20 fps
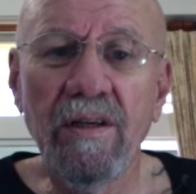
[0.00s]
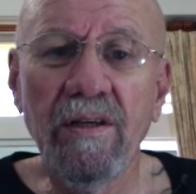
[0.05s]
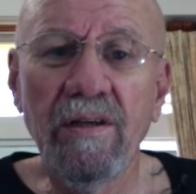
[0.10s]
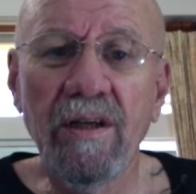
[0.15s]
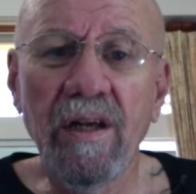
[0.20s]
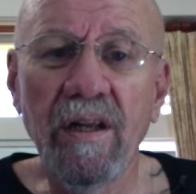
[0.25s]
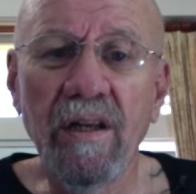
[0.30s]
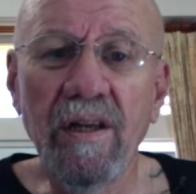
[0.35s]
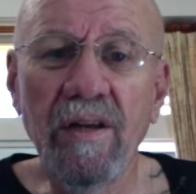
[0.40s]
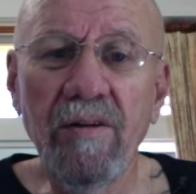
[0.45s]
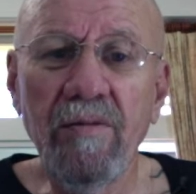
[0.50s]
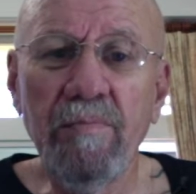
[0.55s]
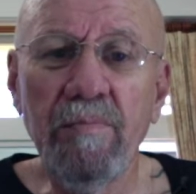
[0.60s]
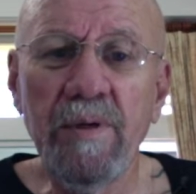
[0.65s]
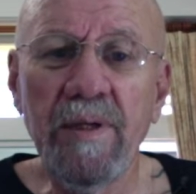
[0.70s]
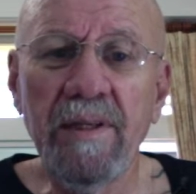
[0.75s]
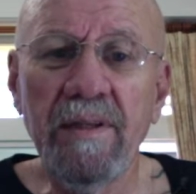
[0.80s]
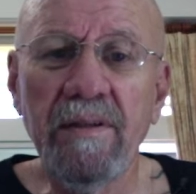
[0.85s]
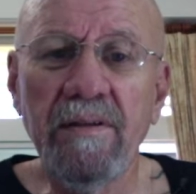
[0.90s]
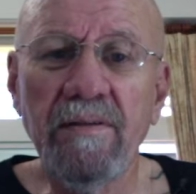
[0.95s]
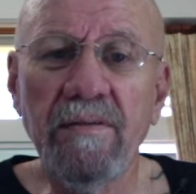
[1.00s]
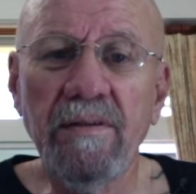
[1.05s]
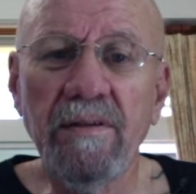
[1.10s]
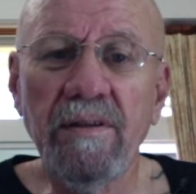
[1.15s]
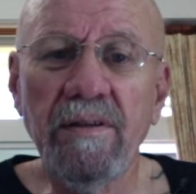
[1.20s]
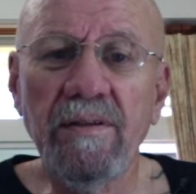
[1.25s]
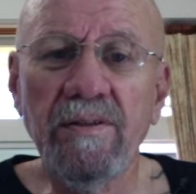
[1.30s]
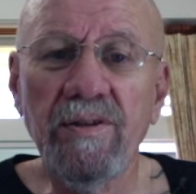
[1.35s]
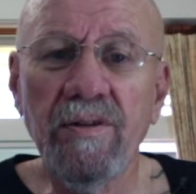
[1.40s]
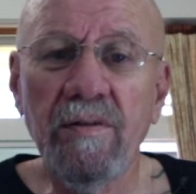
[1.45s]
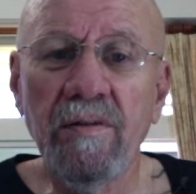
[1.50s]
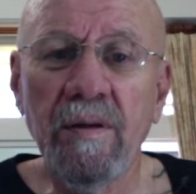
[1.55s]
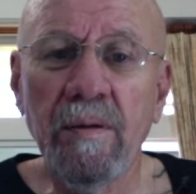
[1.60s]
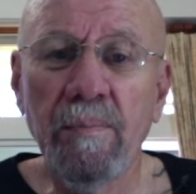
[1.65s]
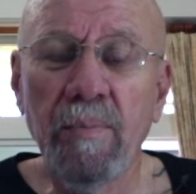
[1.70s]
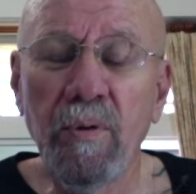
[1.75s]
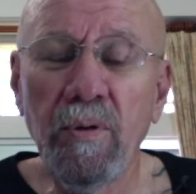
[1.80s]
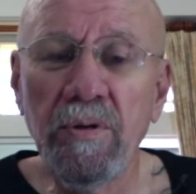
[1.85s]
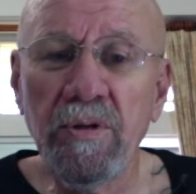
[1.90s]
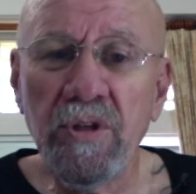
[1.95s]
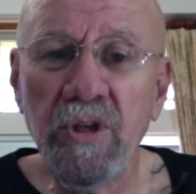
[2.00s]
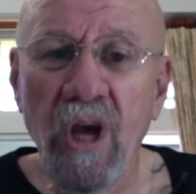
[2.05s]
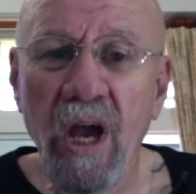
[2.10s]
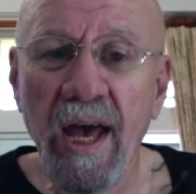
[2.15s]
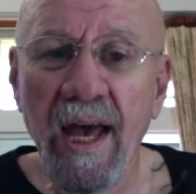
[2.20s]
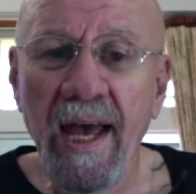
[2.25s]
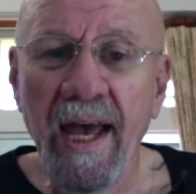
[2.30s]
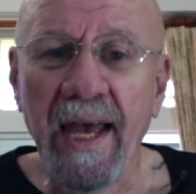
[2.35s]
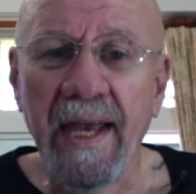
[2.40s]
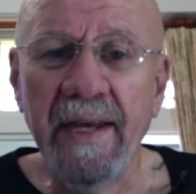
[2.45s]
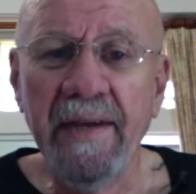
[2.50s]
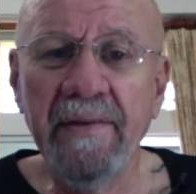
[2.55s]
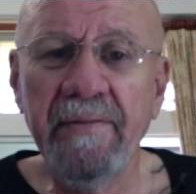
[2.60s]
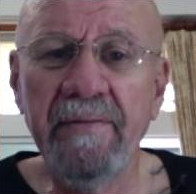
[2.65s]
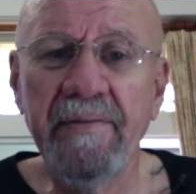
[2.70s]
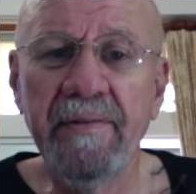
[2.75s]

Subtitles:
a little bit. They're both shy.